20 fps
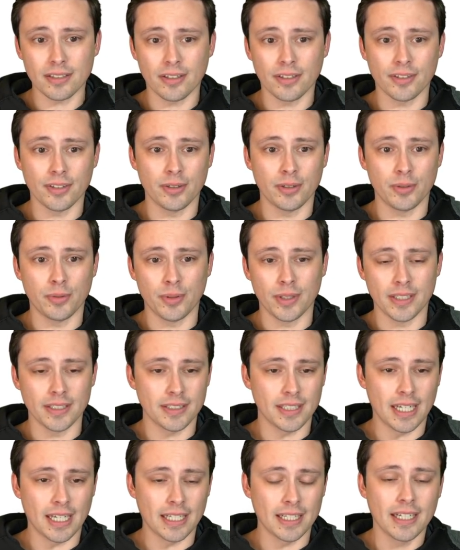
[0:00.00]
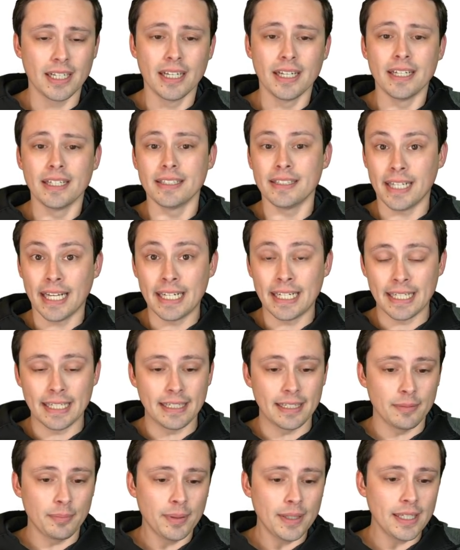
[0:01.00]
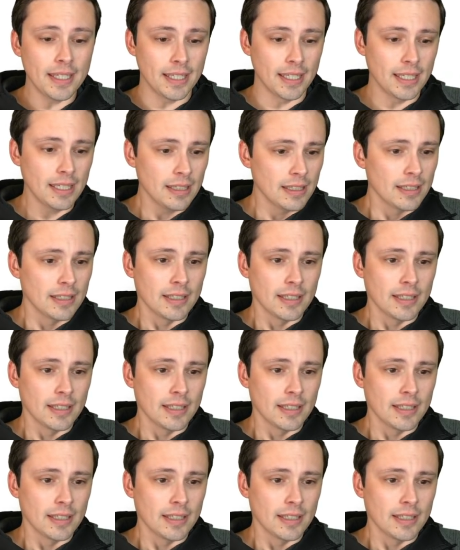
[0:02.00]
although it was at 1080p,